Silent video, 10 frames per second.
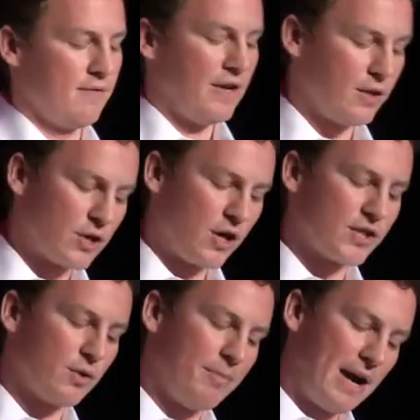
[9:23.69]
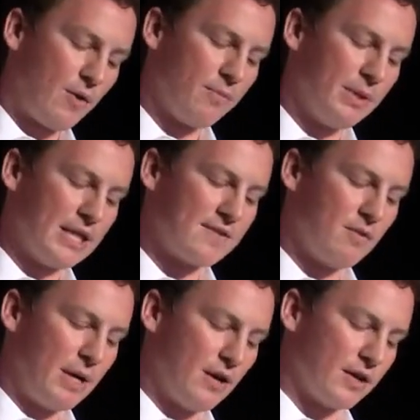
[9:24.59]
Fellows also empowered millions of
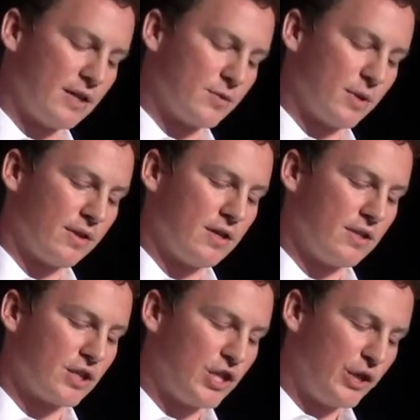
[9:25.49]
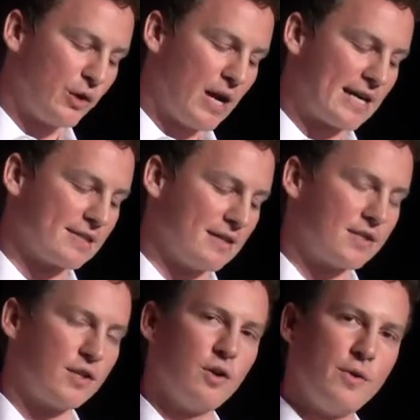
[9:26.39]
Americans with secure access
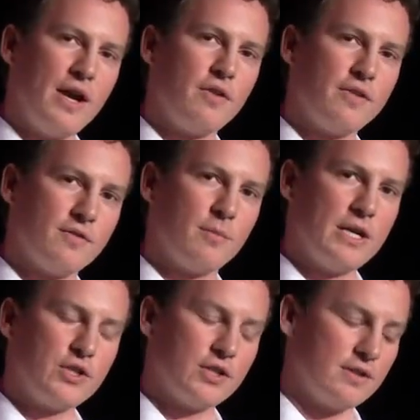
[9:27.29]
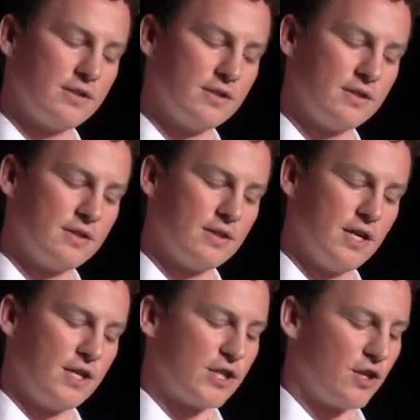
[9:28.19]
to their own health information,
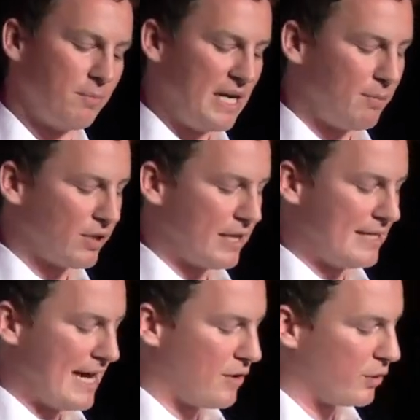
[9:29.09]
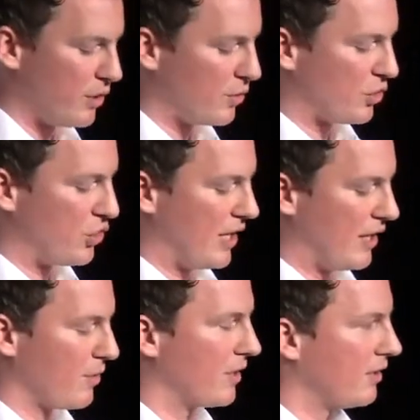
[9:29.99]
so that people can download or share
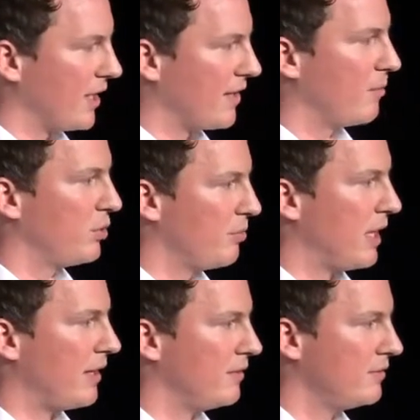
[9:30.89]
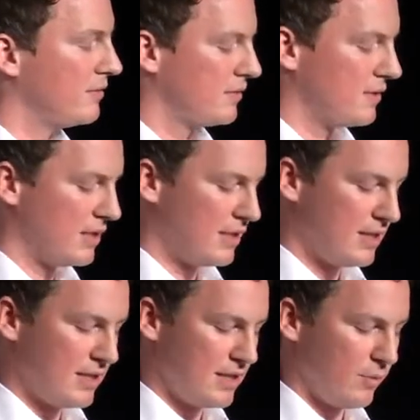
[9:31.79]
with the click of a blue button.
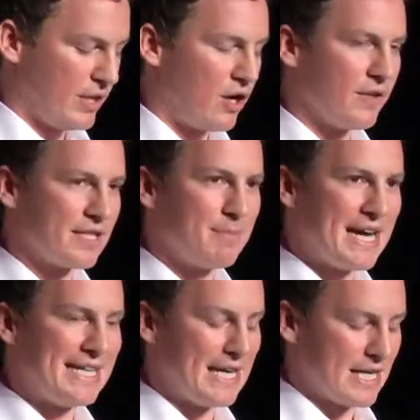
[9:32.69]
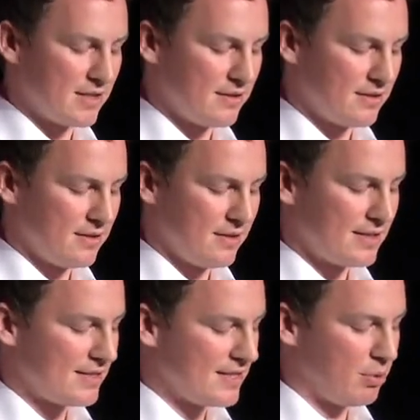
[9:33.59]
We call this My Data.
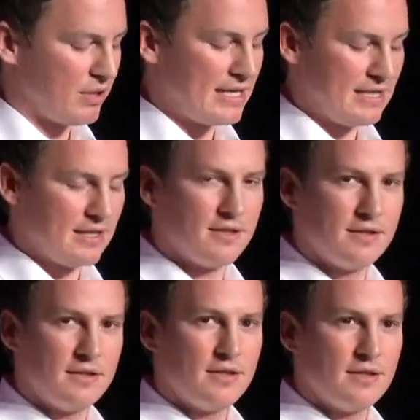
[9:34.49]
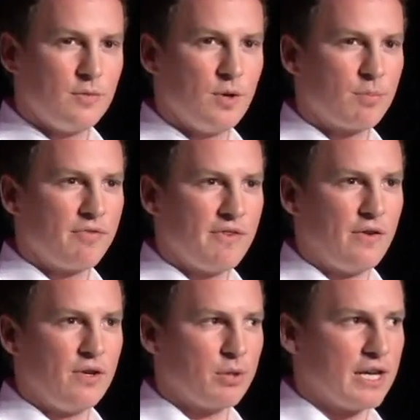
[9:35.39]
It's a simple idea with
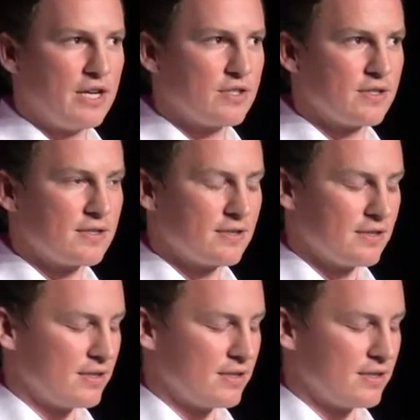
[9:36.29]
profound implications.